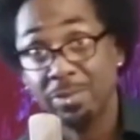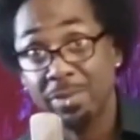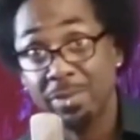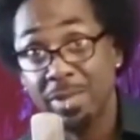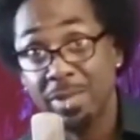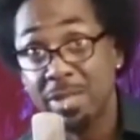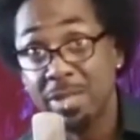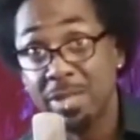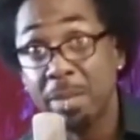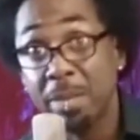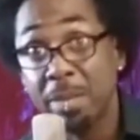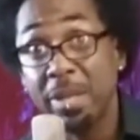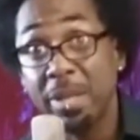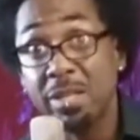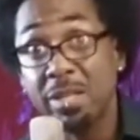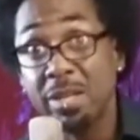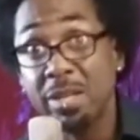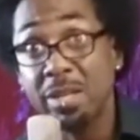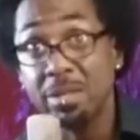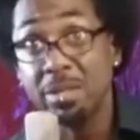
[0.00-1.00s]
Does that make
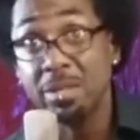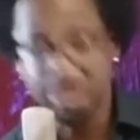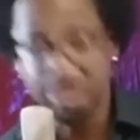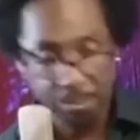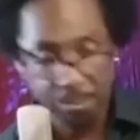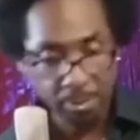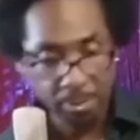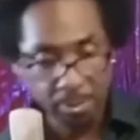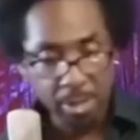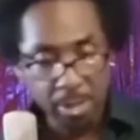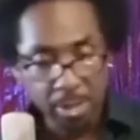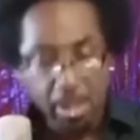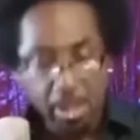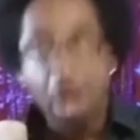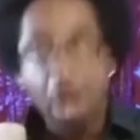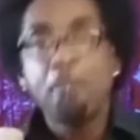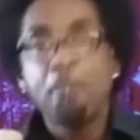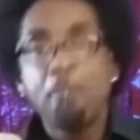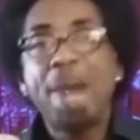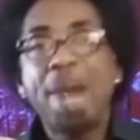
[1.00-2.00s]
sense?
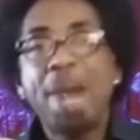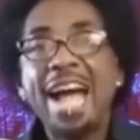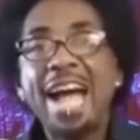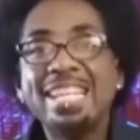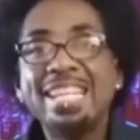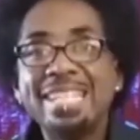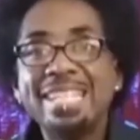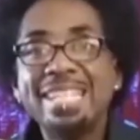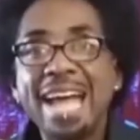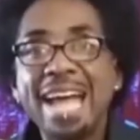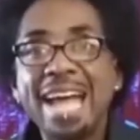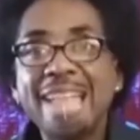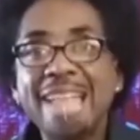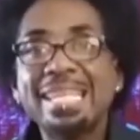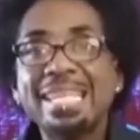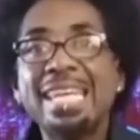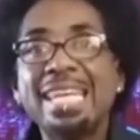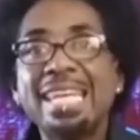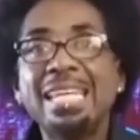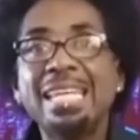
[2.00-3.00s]
By not
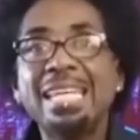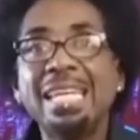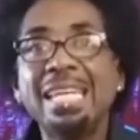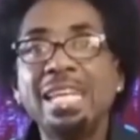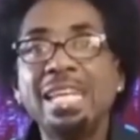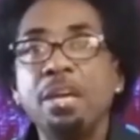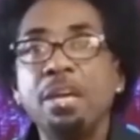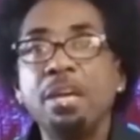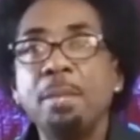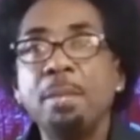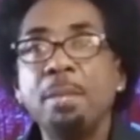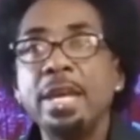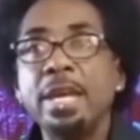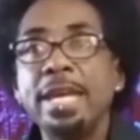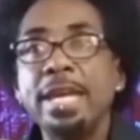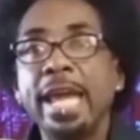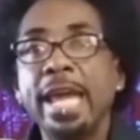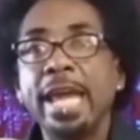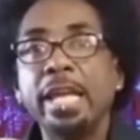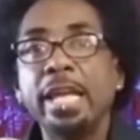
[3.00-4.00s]

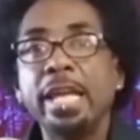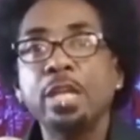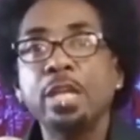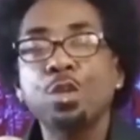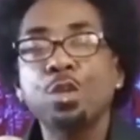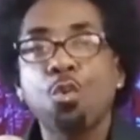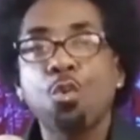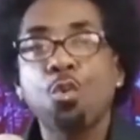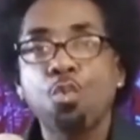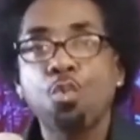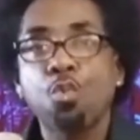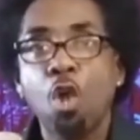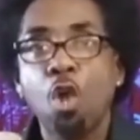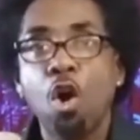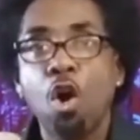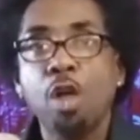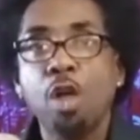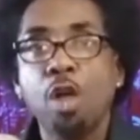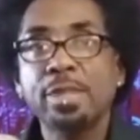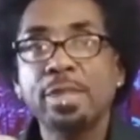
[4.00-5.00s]
eliminating the
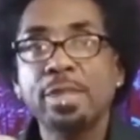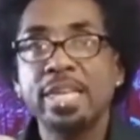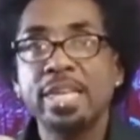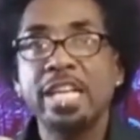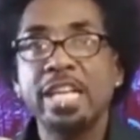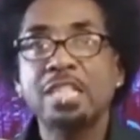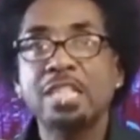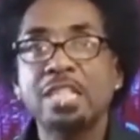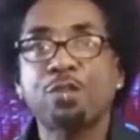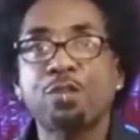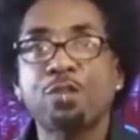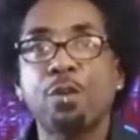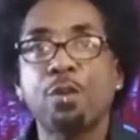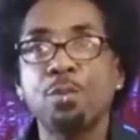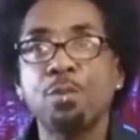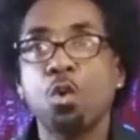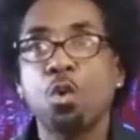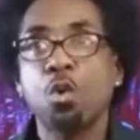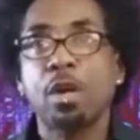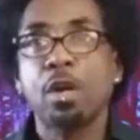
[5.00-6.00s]
wrong things
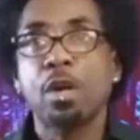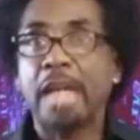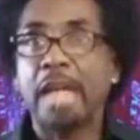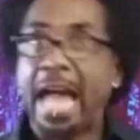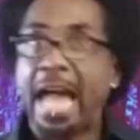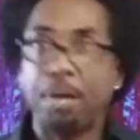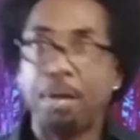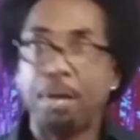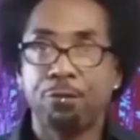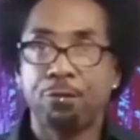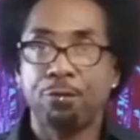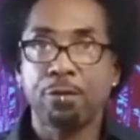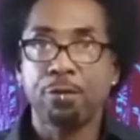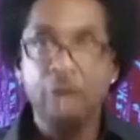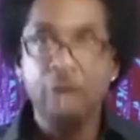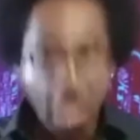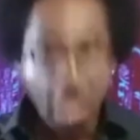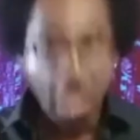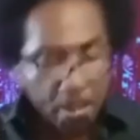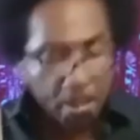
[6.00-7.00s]
from your life,
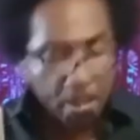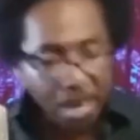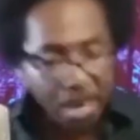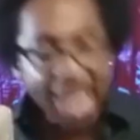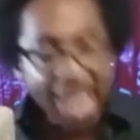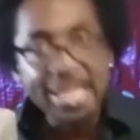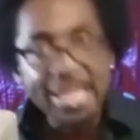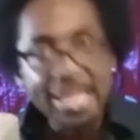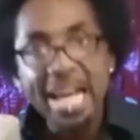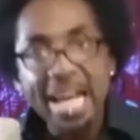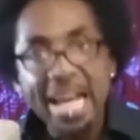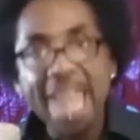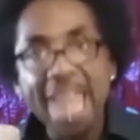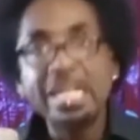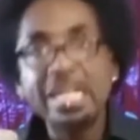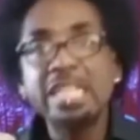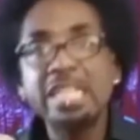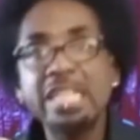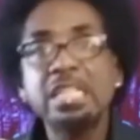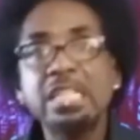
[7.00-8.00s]
by not
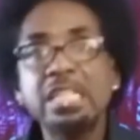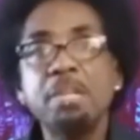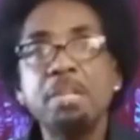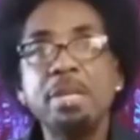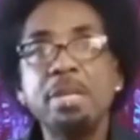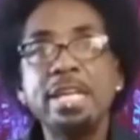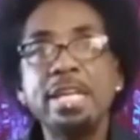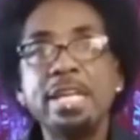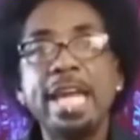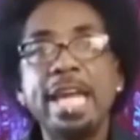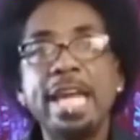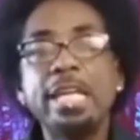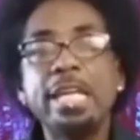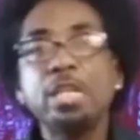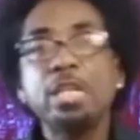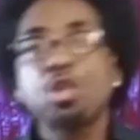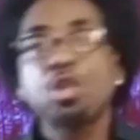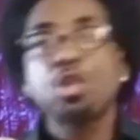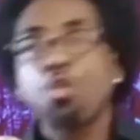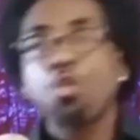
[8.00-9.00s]

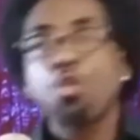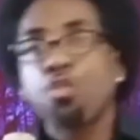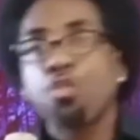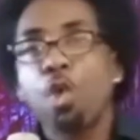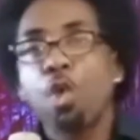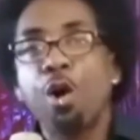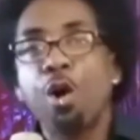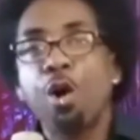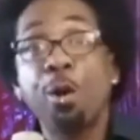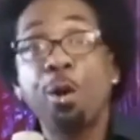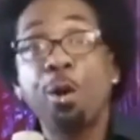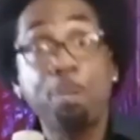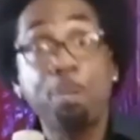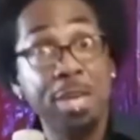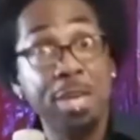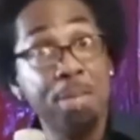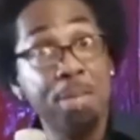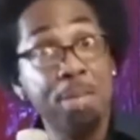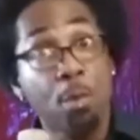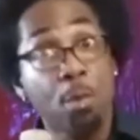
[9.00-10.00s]
eliminating the wrong
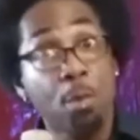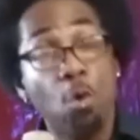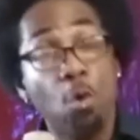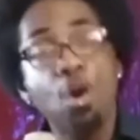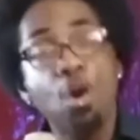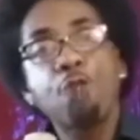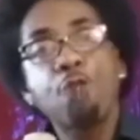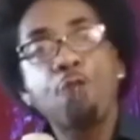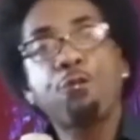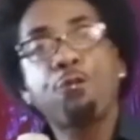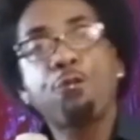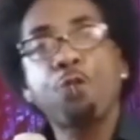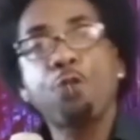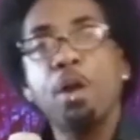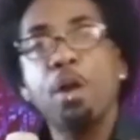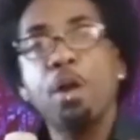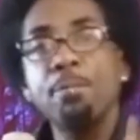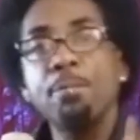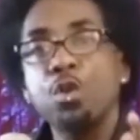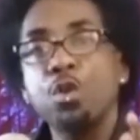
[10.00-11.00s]
people
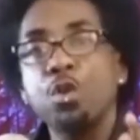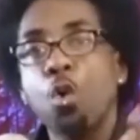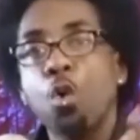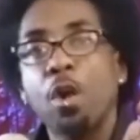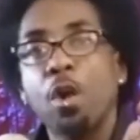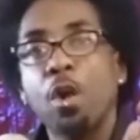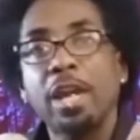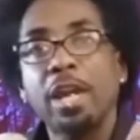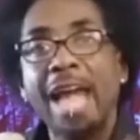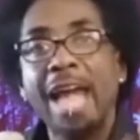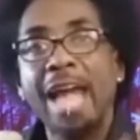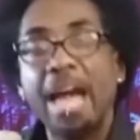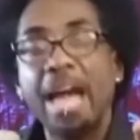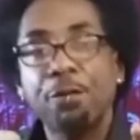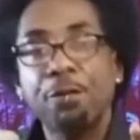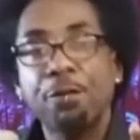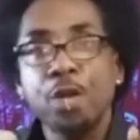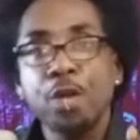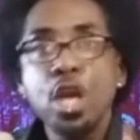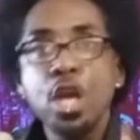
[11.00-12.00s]
from your
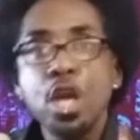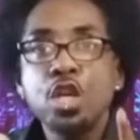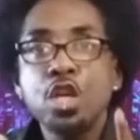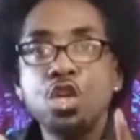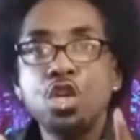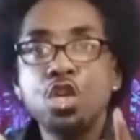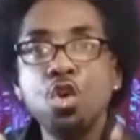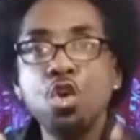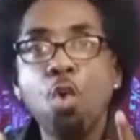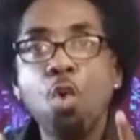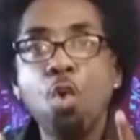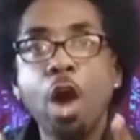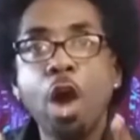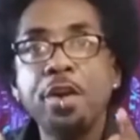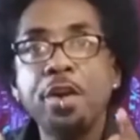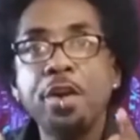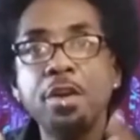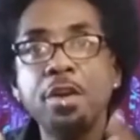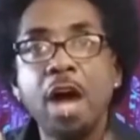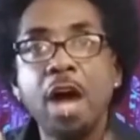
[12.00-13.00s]
life, you are
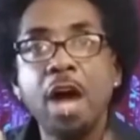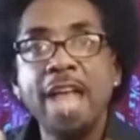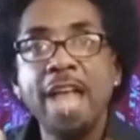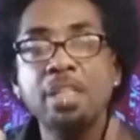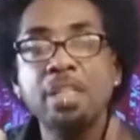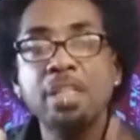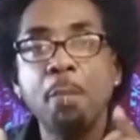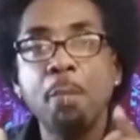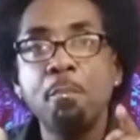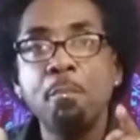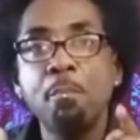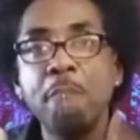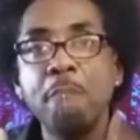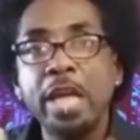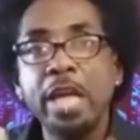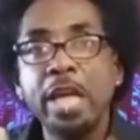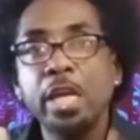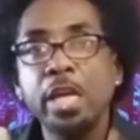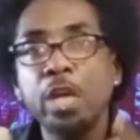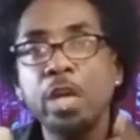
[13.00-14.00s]
not
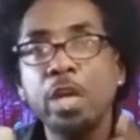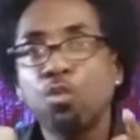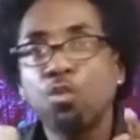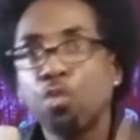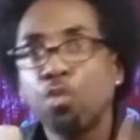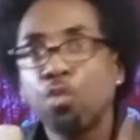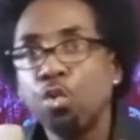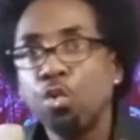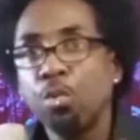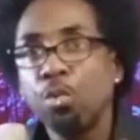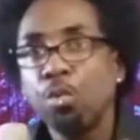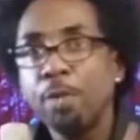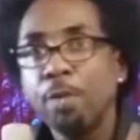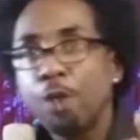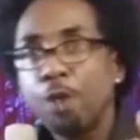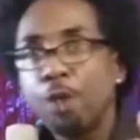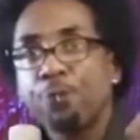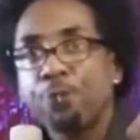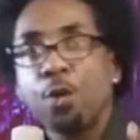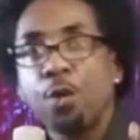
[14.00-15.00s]
making room
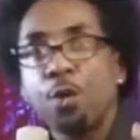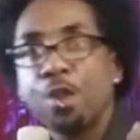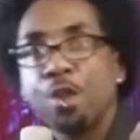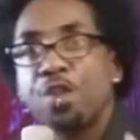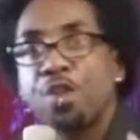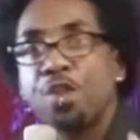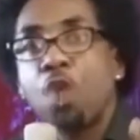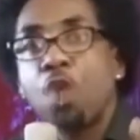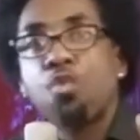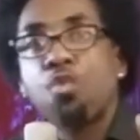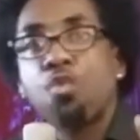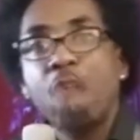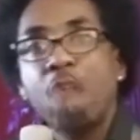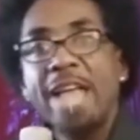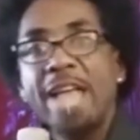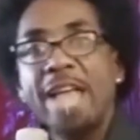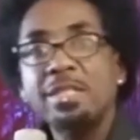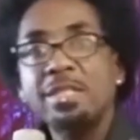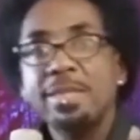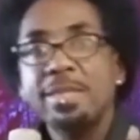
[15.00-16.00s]
for the
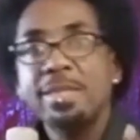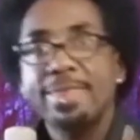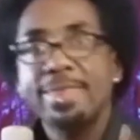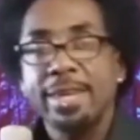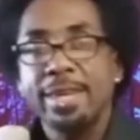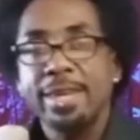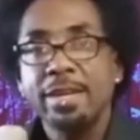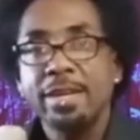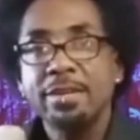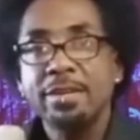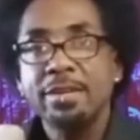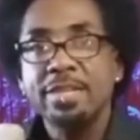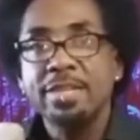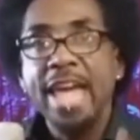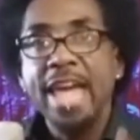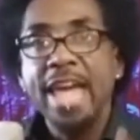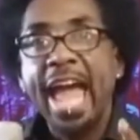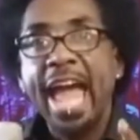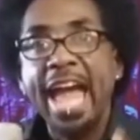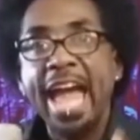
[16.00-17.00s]
right things
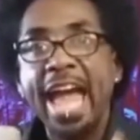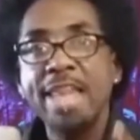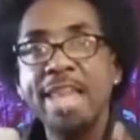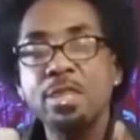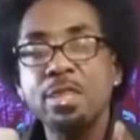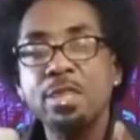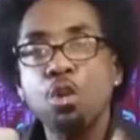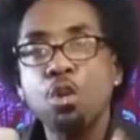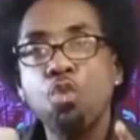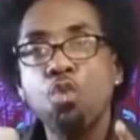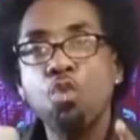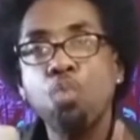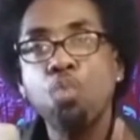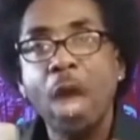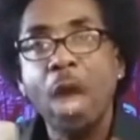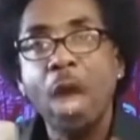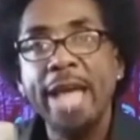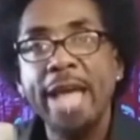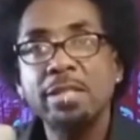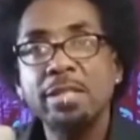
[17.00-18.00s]
and the
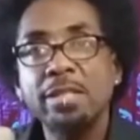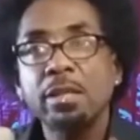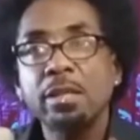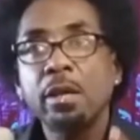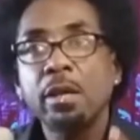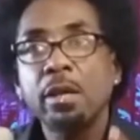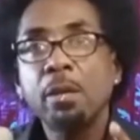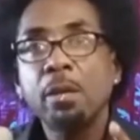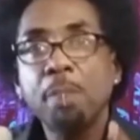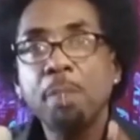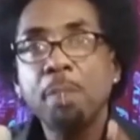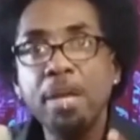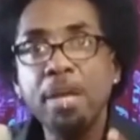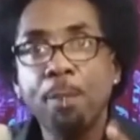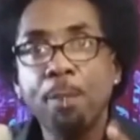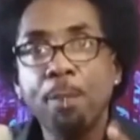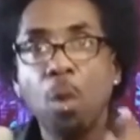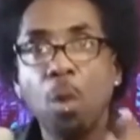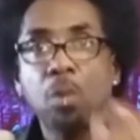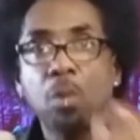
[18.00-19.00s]
right
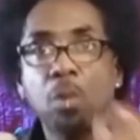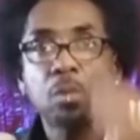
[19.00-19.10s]
people.